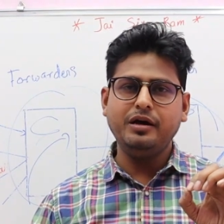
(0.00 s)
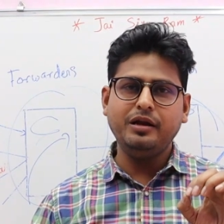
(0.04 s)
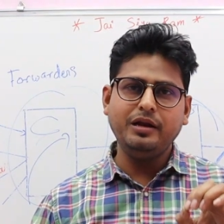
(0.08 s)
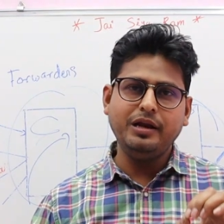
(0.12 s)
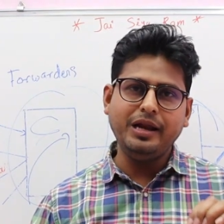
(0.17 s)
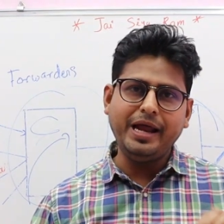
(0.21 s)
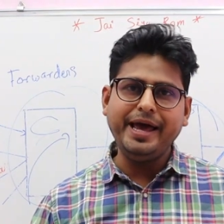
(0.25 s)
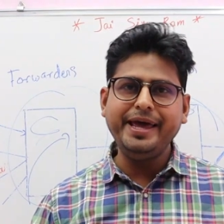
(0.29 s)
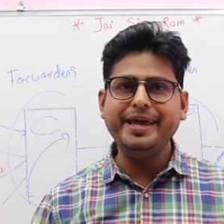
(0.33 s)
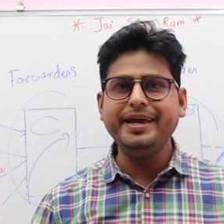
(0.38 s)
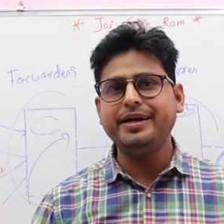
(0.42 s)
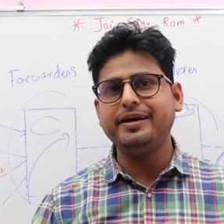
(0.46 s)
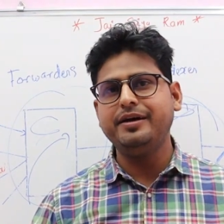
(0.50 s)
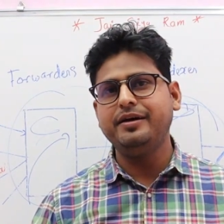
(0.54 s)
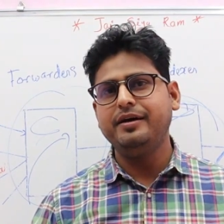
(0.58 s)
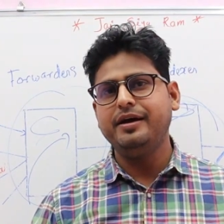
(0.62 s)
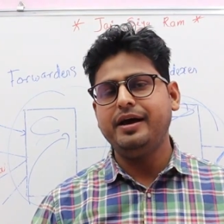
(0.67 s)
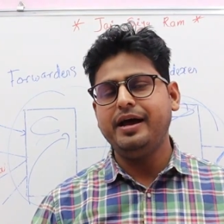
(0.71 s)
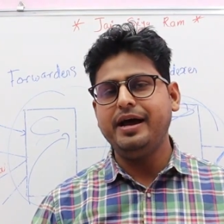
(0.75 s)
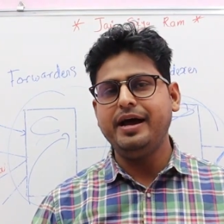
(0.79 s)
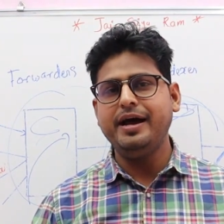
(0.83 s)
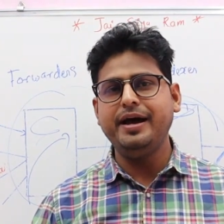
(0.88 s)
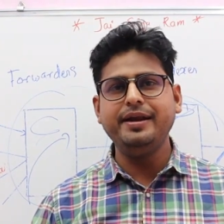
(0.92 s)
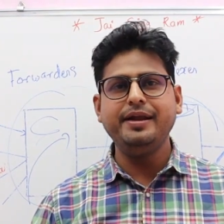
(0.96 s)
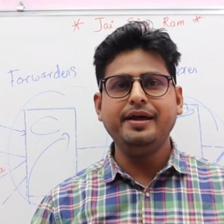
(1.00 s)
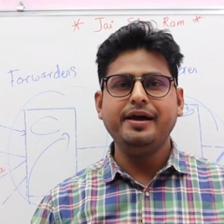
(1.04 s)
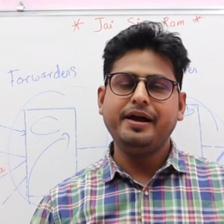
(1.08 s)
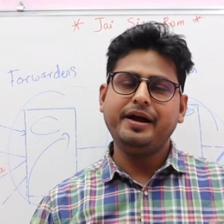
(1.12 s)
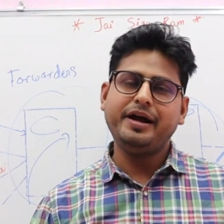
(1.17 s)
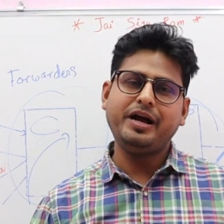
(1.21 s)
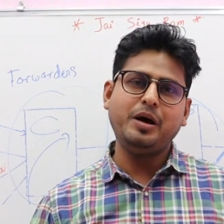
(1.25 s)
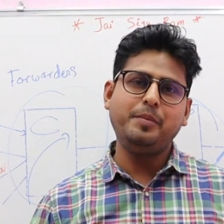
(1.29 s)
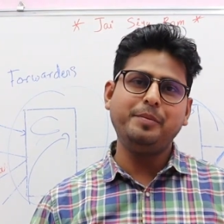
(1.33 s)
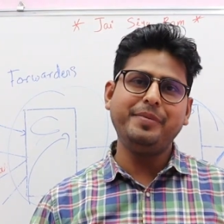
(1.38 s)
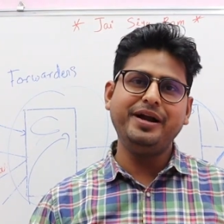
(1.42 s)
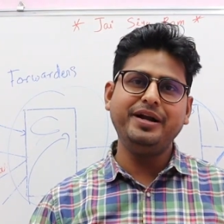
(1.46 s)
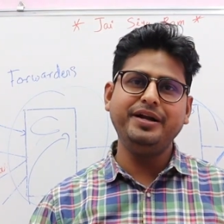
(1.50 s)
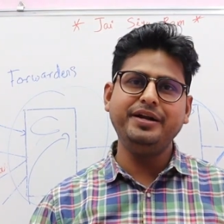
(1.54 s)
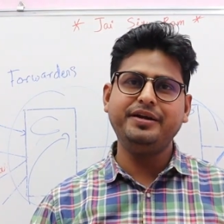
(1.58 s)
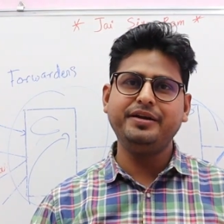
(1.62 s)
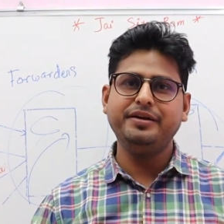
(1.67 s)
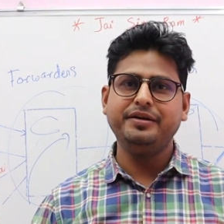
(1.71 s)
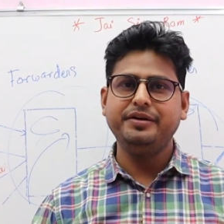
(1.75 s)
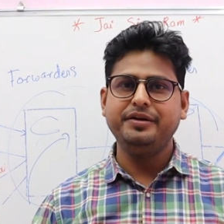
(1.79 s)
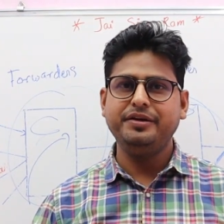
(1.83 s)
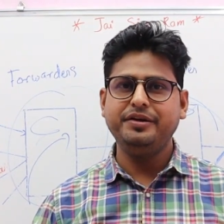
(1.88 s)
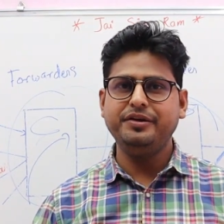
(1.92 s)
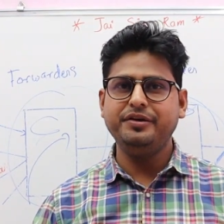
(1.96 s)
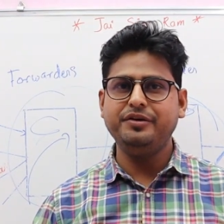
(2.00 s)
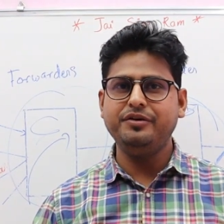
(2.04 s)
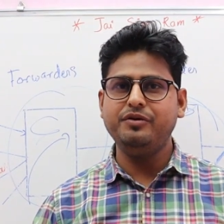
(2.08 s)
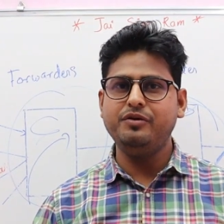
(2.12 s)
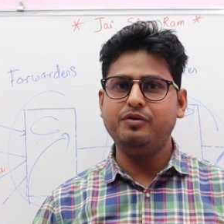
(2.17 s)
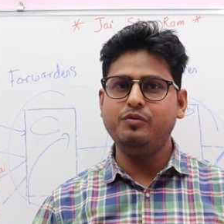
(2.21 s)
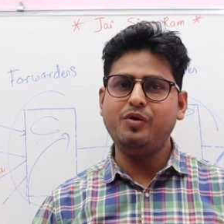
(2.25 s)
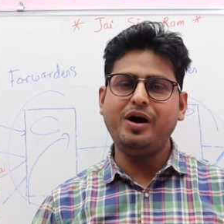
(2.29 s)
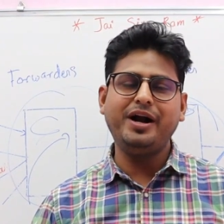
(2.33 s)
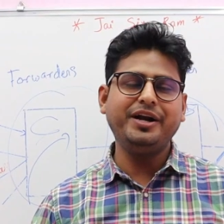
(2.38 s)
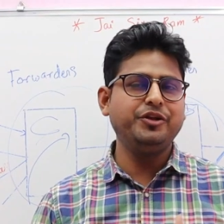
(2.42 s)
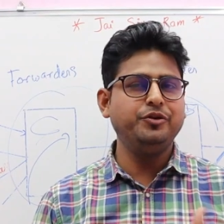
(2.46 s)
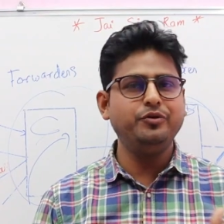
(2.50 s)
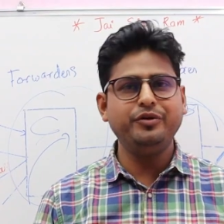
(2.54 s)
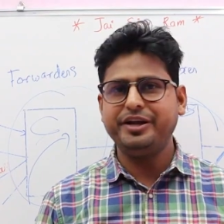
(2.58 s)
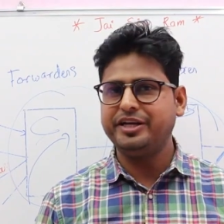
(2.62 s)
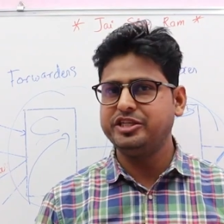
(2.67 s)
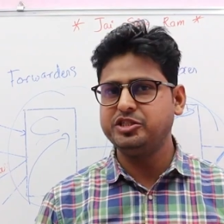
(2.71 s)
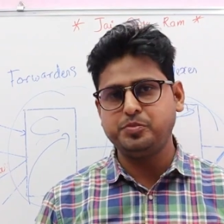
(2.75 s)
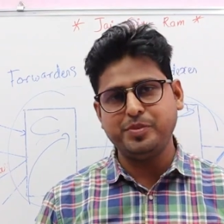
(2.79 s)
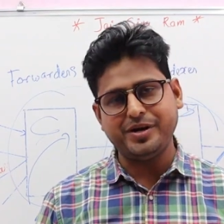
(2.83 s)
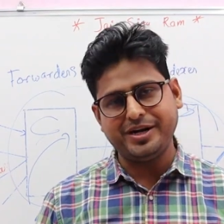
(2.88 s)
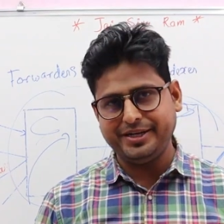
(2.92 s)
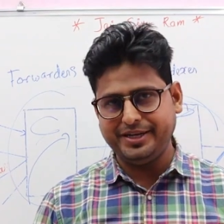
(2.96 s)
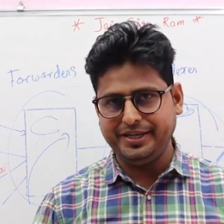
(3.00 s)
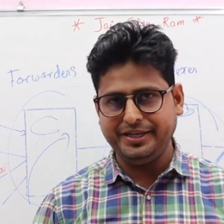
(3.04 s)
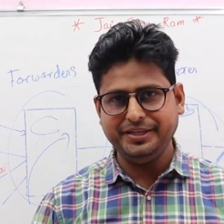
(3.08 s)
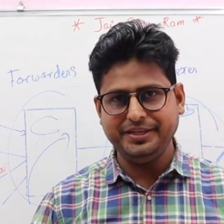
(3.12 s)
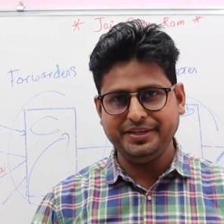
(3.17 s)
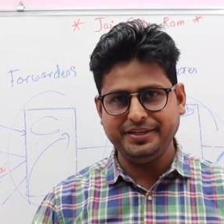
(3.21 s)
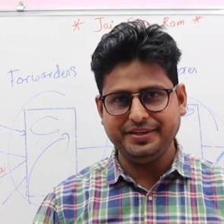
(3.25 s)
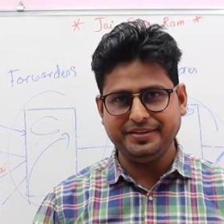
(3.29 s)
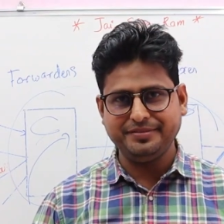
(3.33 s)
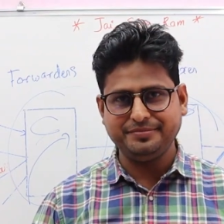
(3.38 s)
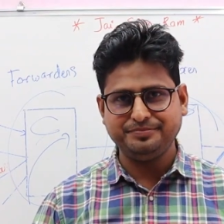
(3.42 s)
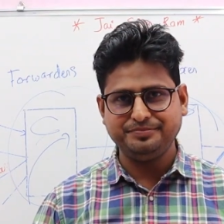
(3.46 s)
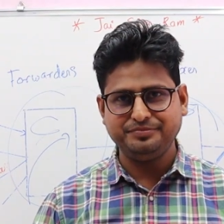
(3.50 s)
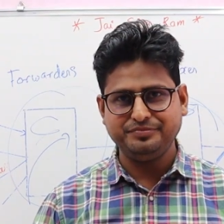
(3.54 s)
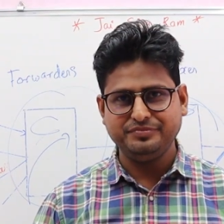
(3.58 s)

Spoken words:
like and comment what you are expecting here.